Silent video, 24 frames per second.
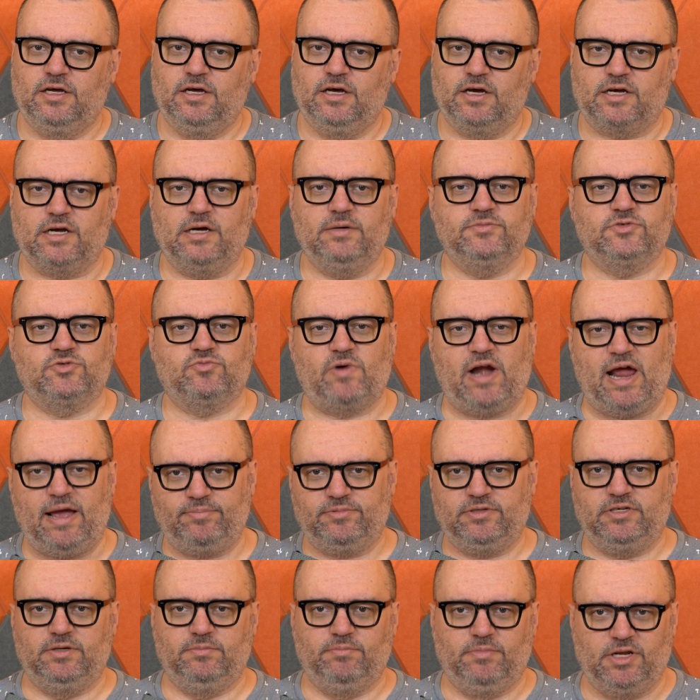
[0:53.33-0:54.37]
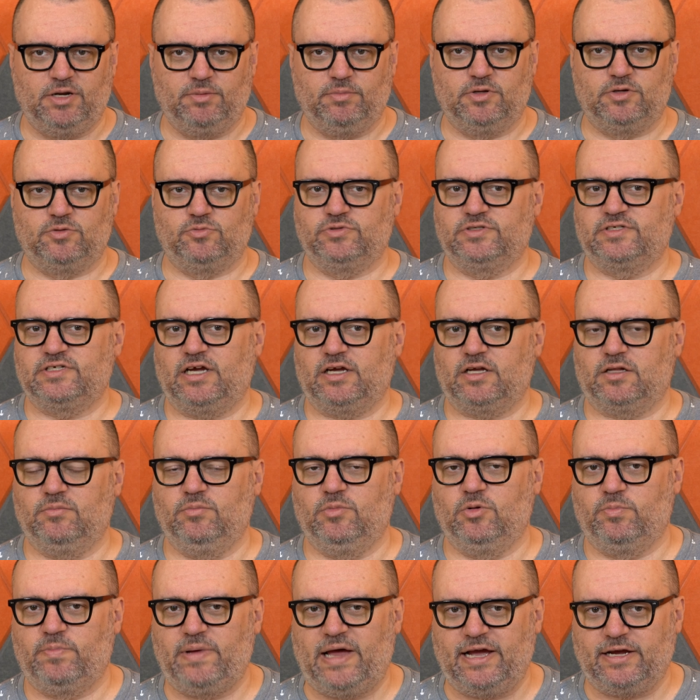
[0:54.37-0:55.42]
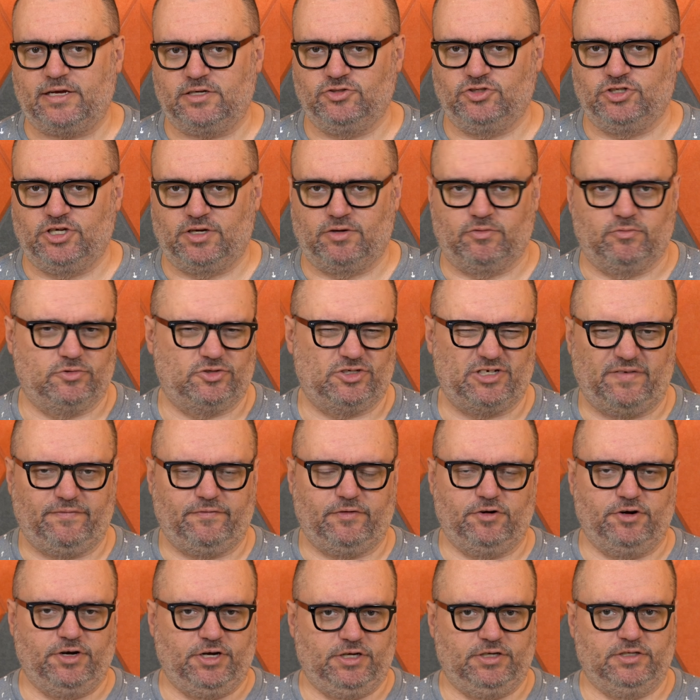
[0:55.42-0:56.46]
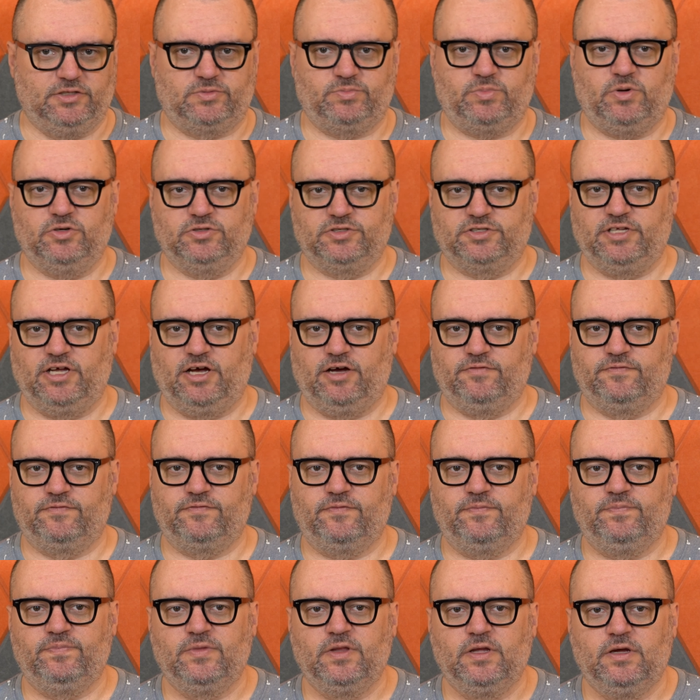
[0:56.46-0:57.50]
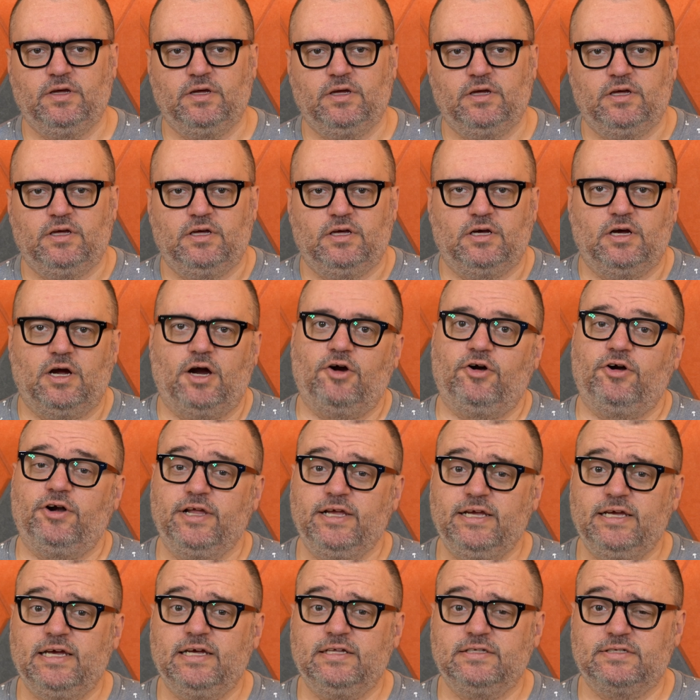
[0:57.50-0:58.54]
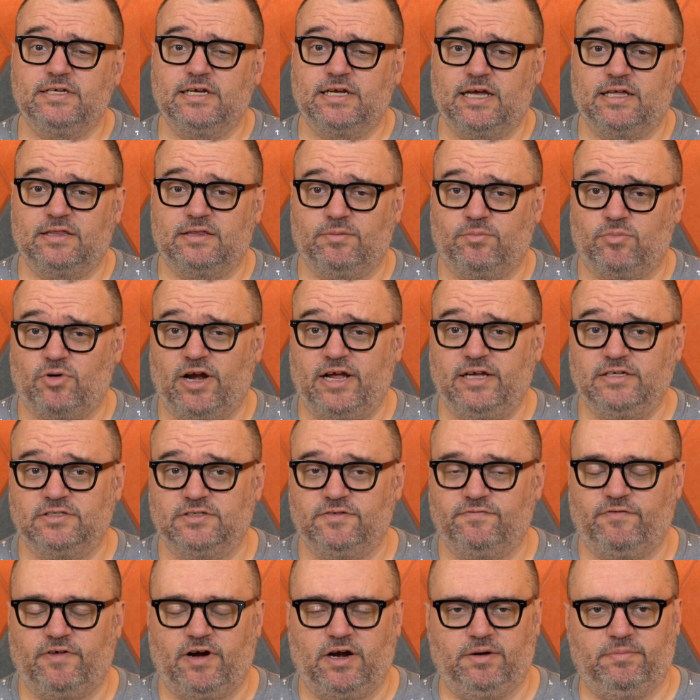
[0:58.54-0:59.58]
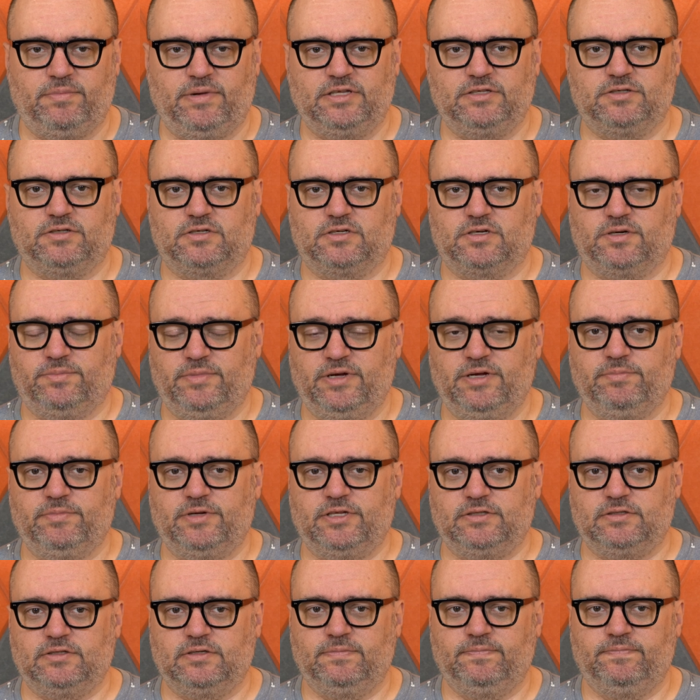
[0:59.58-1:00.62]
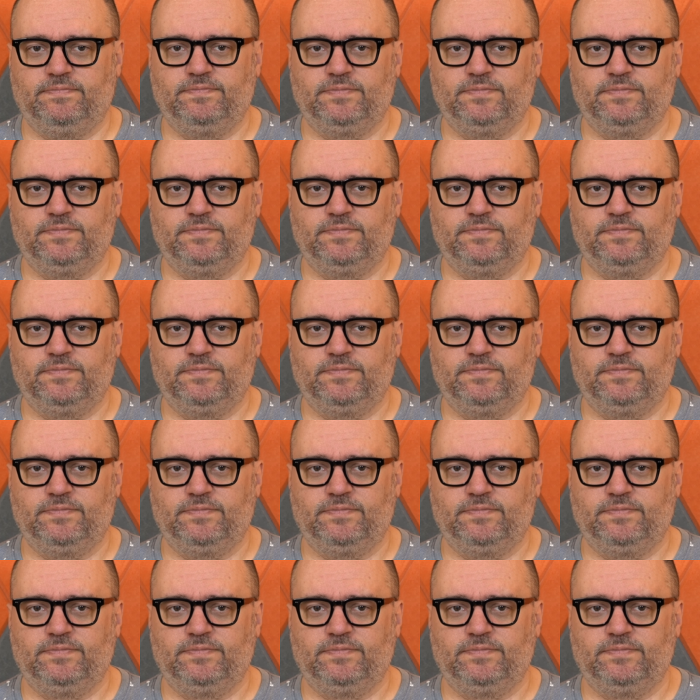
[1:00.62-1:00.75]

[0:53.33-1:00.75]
It comes wrapped in minimal recyclable packaging, which I've already disposed of, already hinting at the brand's environmental commitment.